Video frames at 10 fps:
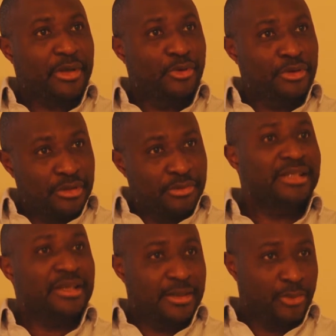but going to the
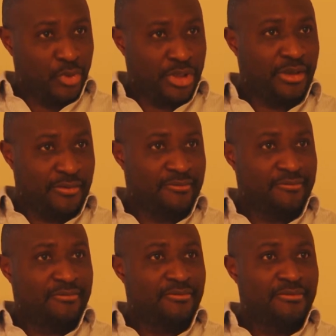meeting in the morning.
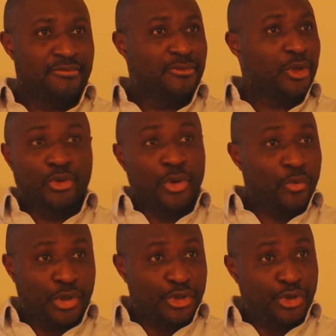Not knowing
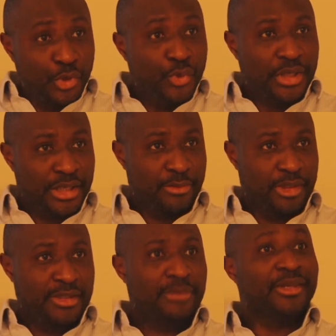what you're doing in the
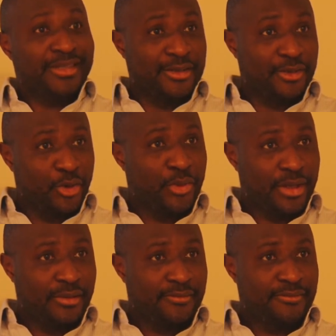meeting but still going.
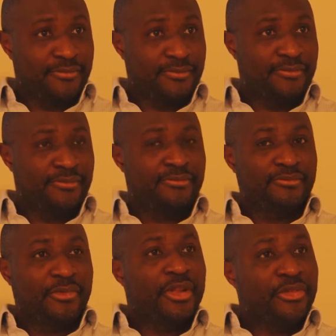
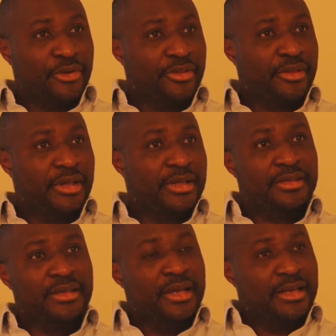The third thing
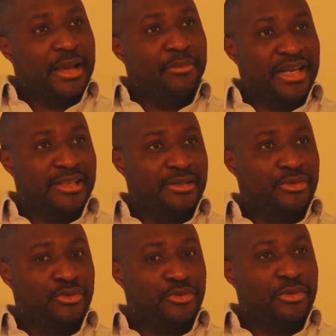is the ability
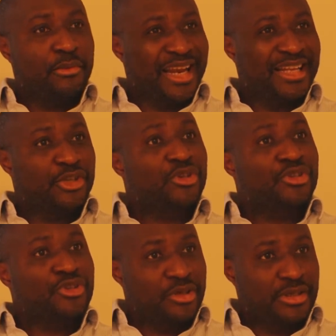to manage
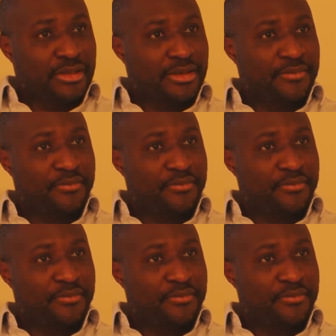uncertainty.